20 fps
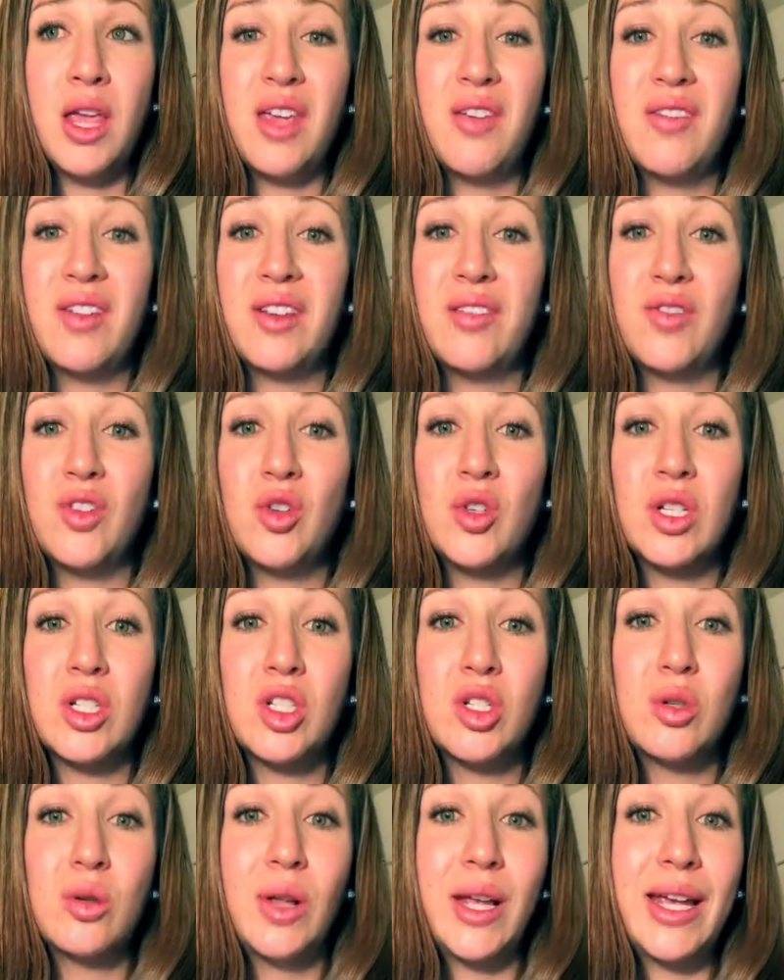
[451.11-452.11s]
Even if you
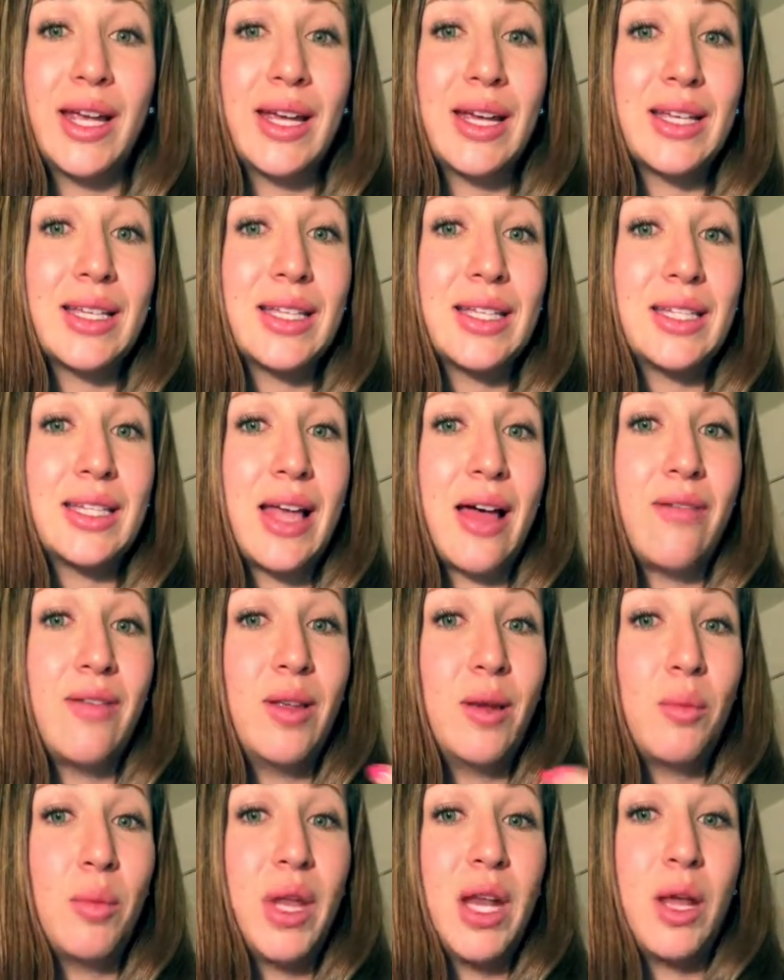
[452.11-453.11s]
just do like
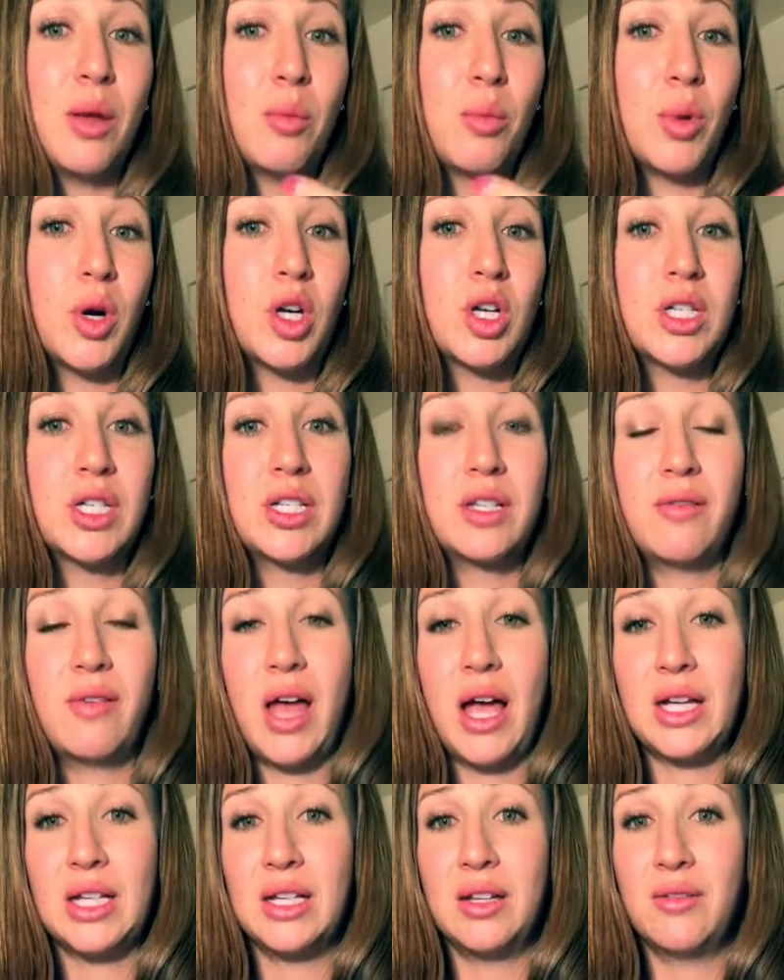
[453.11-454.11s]
7-minute bursts of
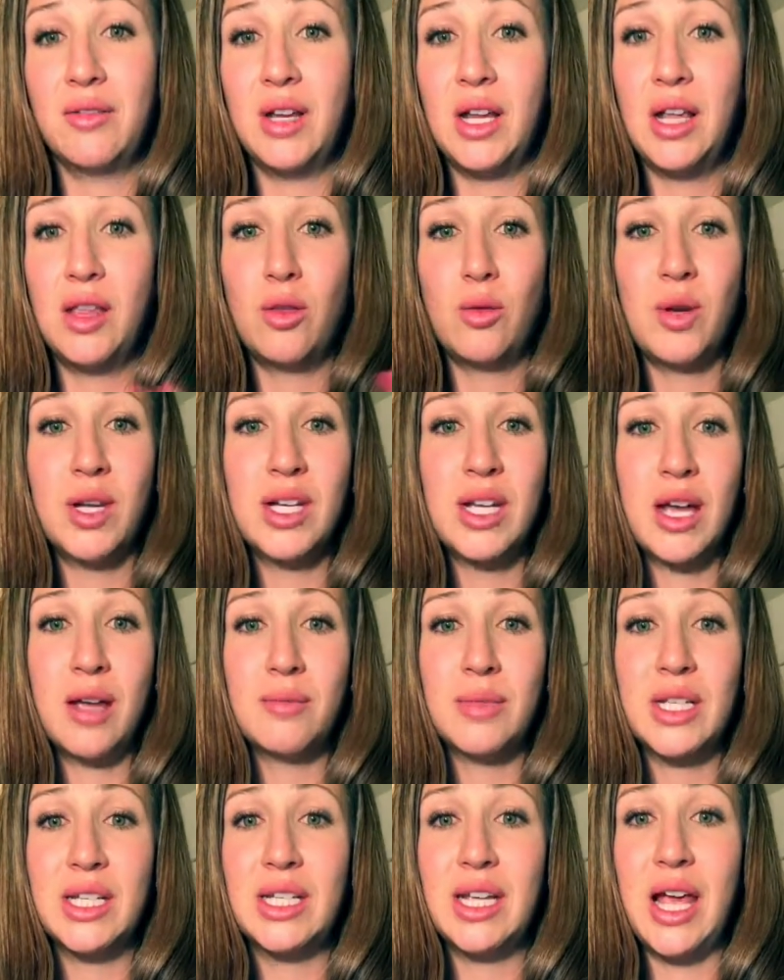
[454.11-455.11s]
activity 3
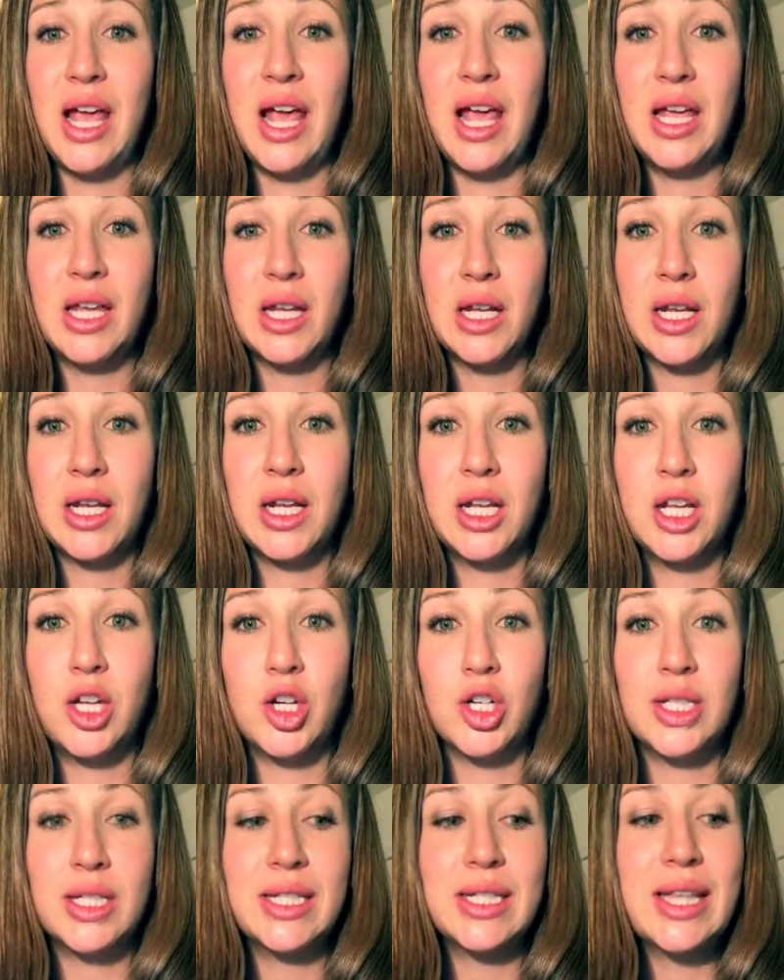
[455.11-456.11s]
times a day,
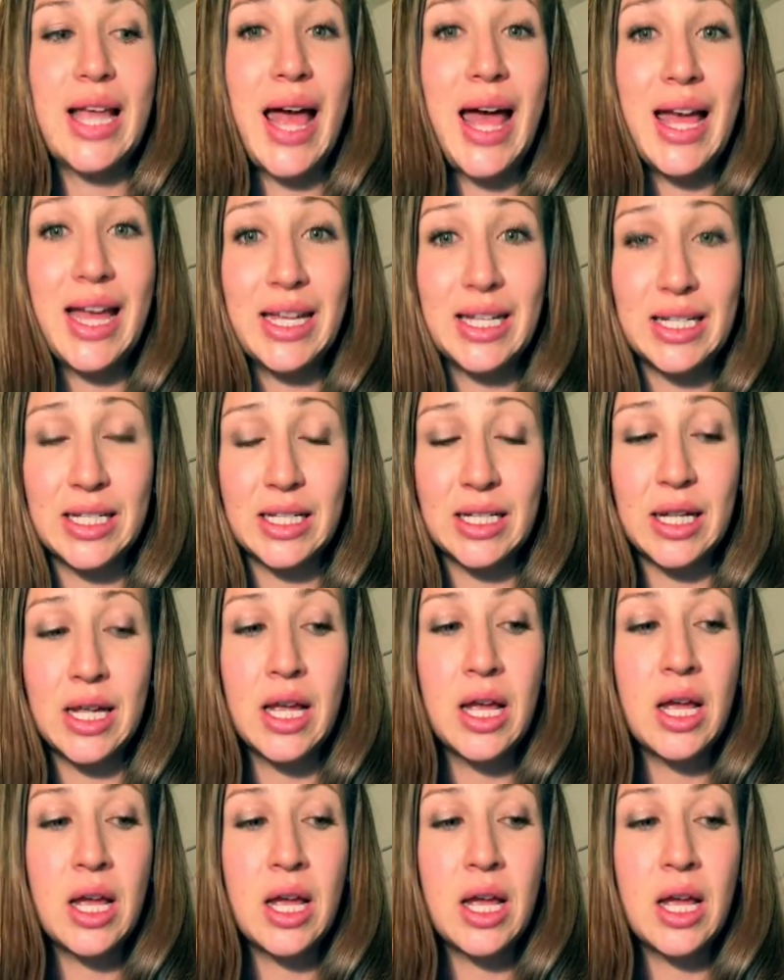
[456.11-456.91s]
you're set.